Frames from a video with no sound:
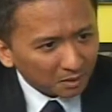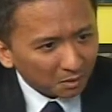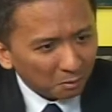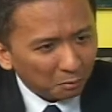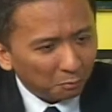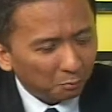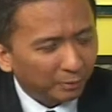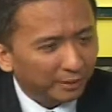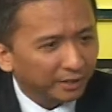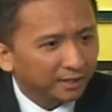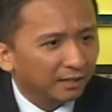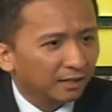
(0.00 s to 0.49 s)

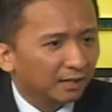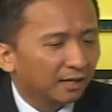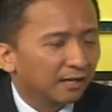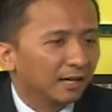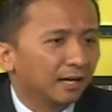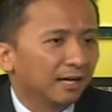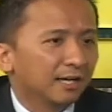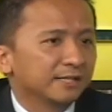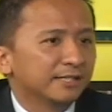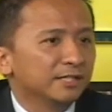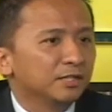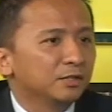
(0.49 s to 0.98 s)
with
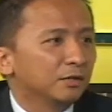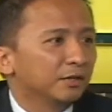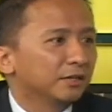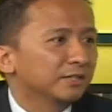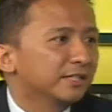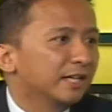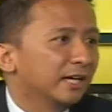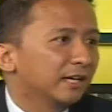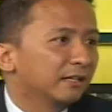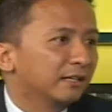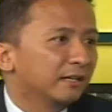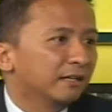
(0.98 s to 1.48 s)
a senior
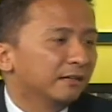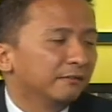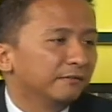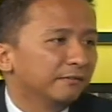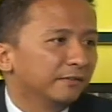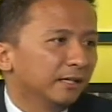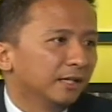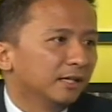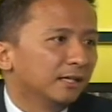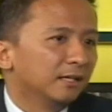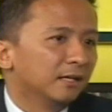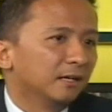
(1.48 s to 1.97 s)
executive
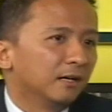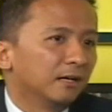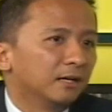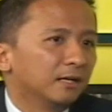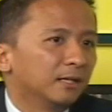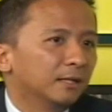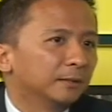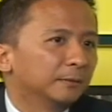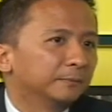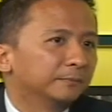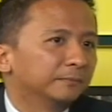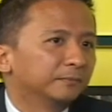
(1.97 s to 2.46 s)
in
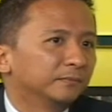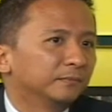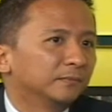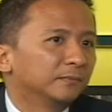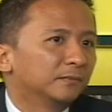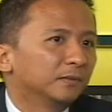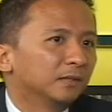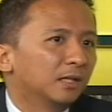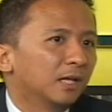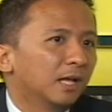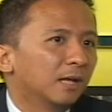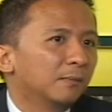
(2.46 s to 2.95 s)
a
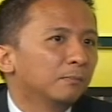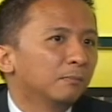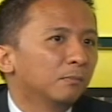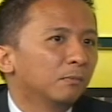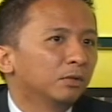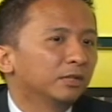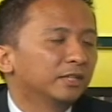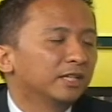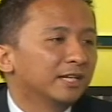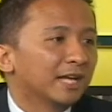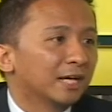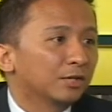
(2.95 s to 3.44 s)

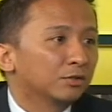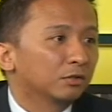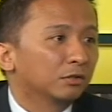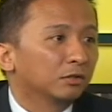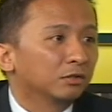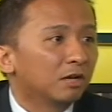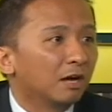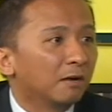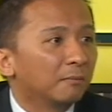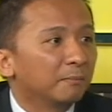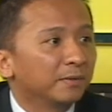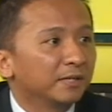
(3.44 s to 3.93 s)
multinational
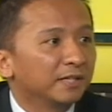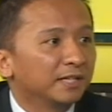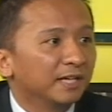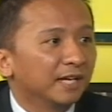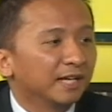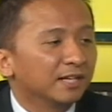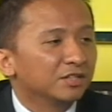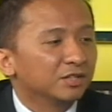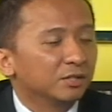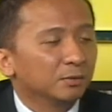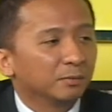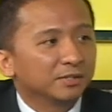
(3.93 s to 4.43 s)
company,
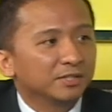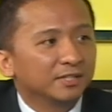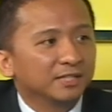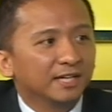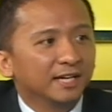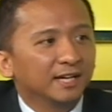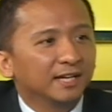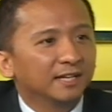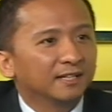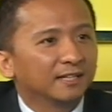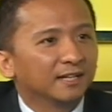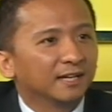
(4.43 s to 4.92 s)
and she was
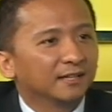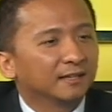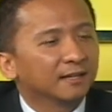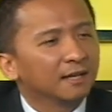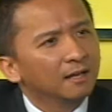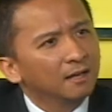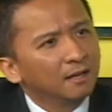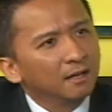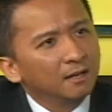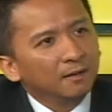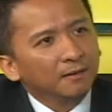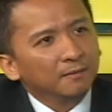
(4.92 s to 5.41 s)
saying that
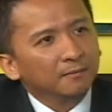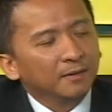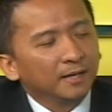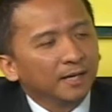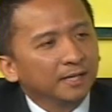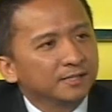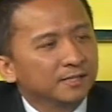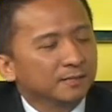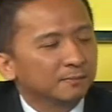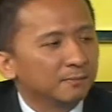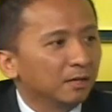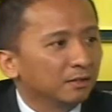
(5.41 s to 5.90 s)

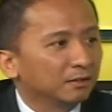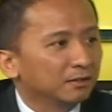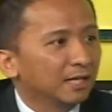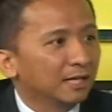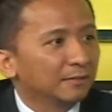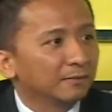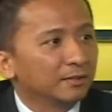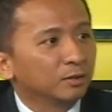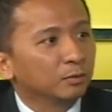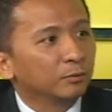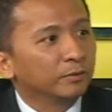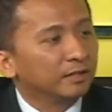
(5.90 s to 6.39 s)
it's about time
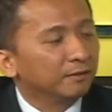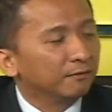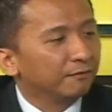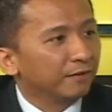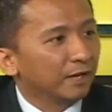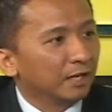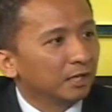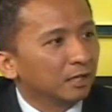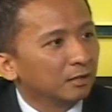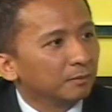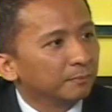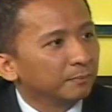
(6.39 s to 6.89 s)
that we
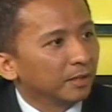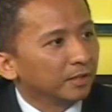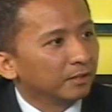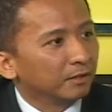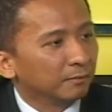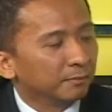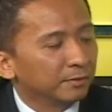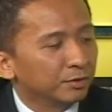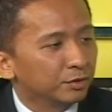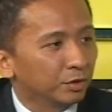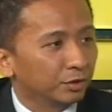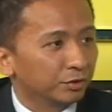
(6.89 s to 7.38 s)
develop an
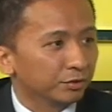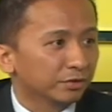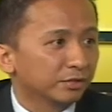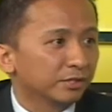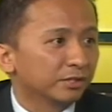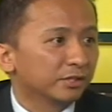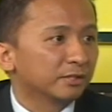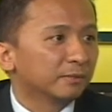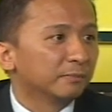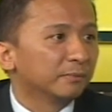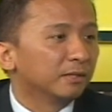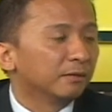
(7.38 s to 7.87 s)
arbitration
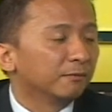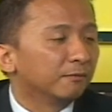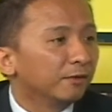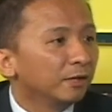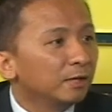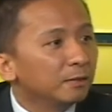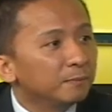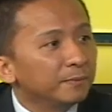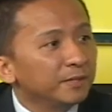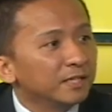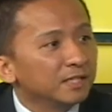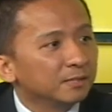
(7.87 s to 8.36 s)
system in the
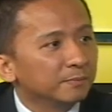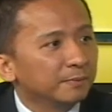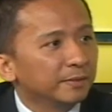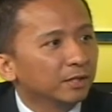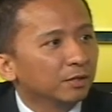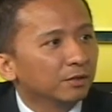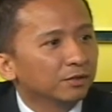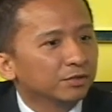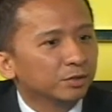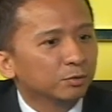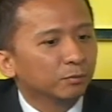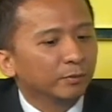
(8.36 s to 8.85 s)
Philippines,
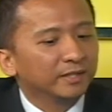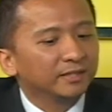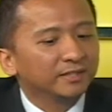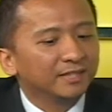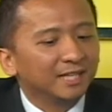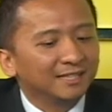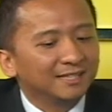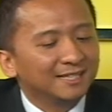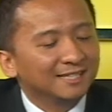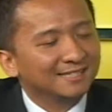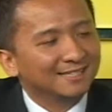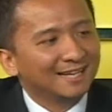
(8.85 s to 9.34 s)
because when they
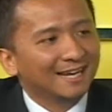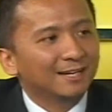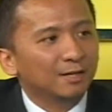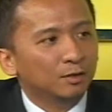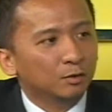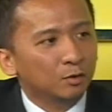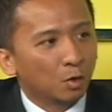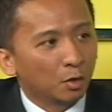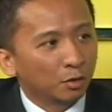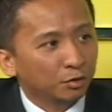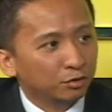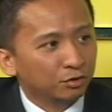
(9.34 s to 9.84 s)
design a
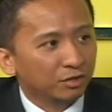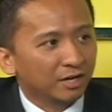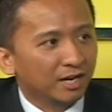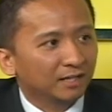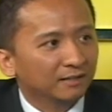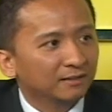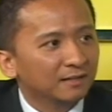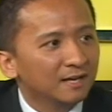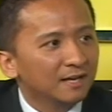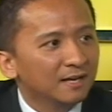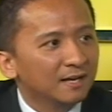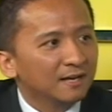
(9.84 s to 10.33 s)
contract,
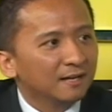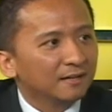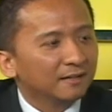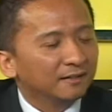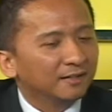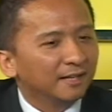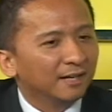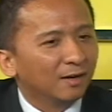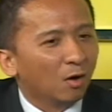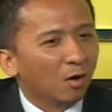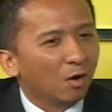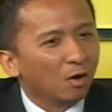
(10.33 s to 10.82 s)

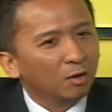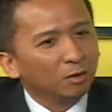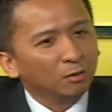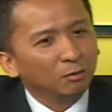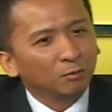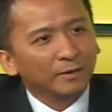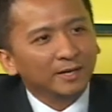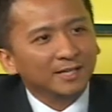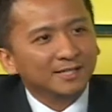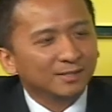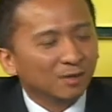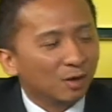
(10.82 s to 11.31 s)
they
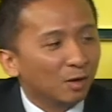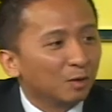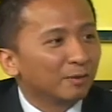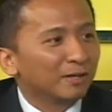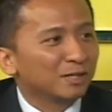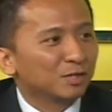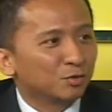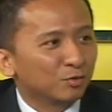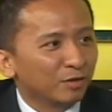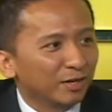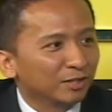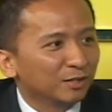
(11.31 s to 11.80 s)
always
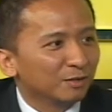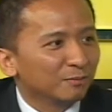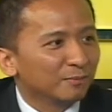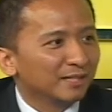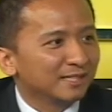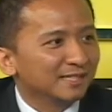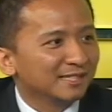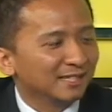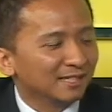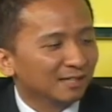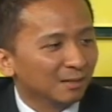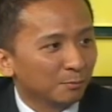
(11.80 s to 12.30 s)
recommend
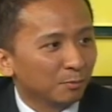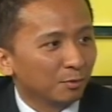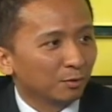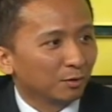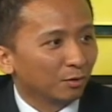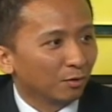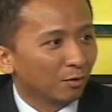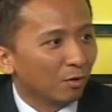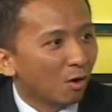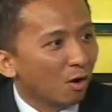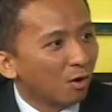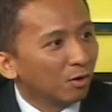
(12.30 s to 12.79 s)
Singapore or
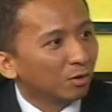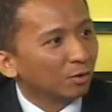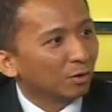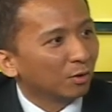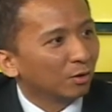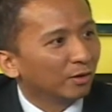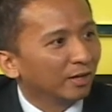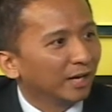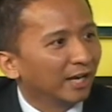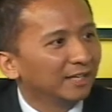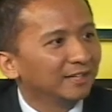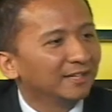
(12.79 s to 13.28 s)
Hong
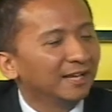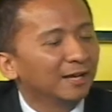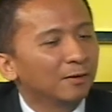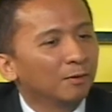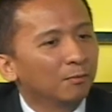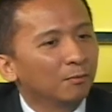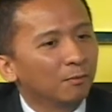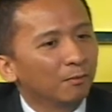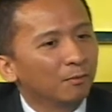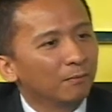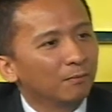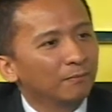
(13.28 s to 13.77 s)
Kong, and
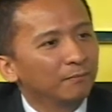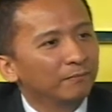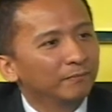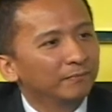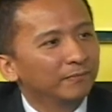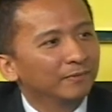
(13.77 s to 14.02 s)
because